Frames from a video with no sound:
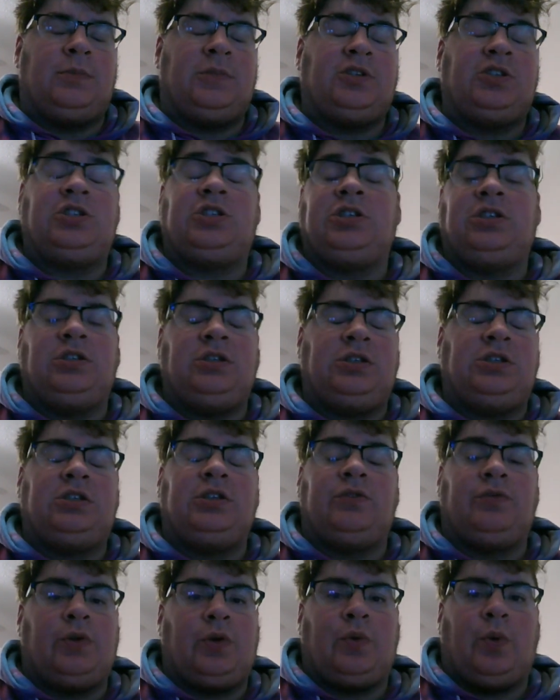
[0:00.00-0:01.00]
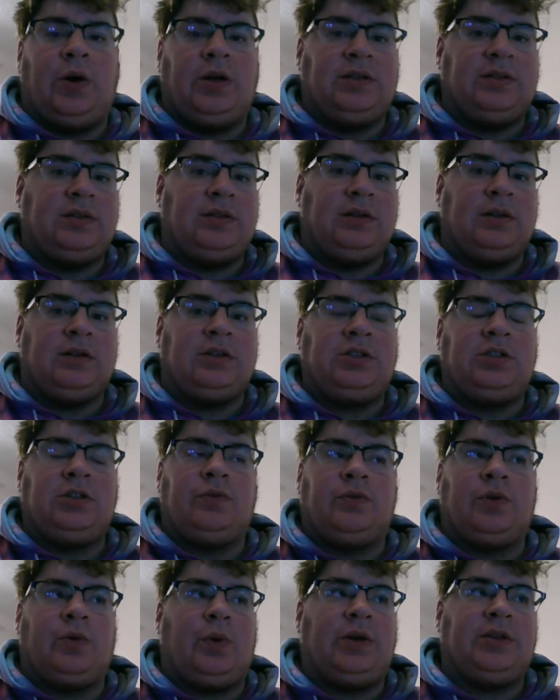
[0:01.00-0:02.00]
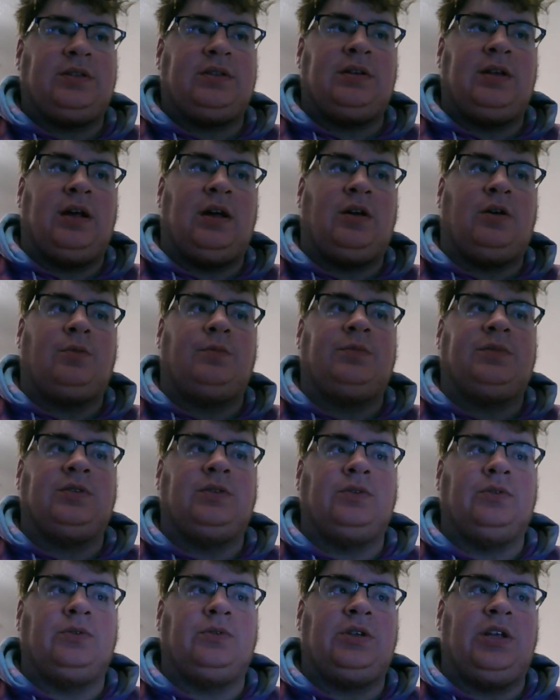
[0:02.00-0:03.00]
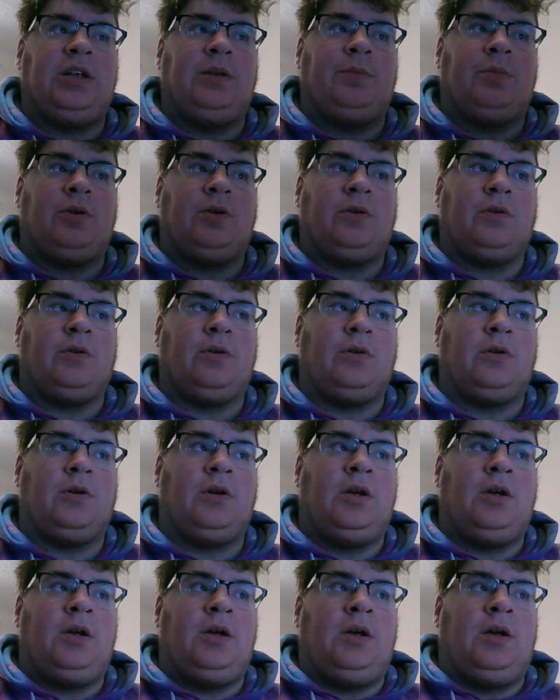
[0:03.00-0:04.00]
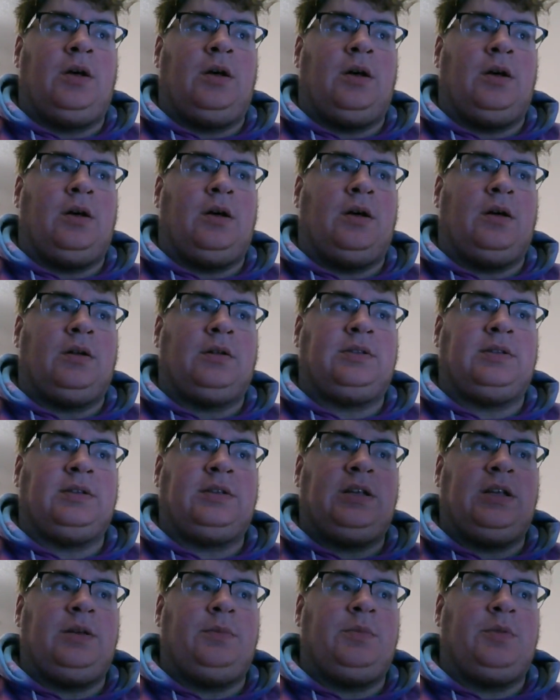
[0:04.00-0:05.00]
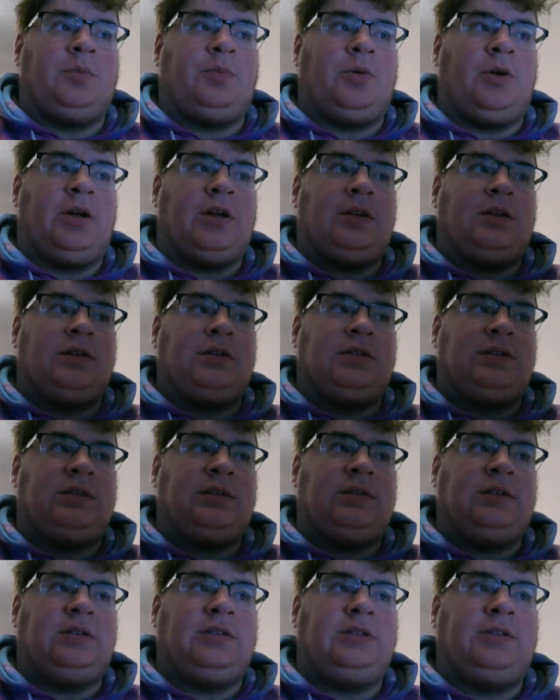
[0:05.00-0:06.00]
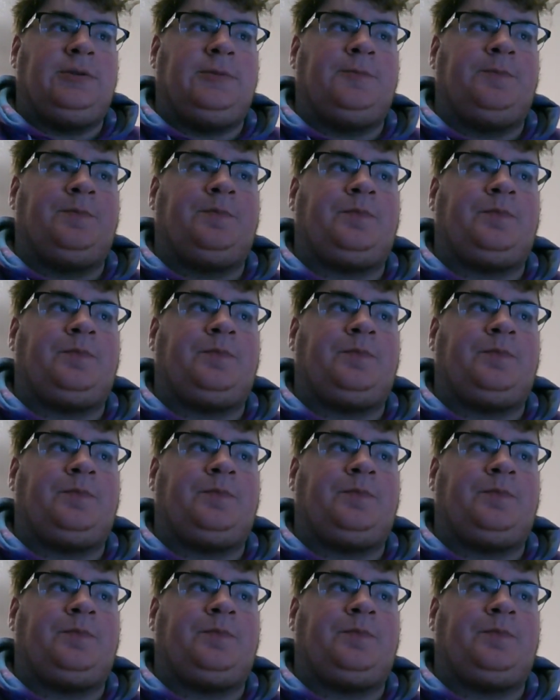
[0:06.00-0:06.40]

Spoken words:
She requested it. She requested help to keep her keep the pregnancy,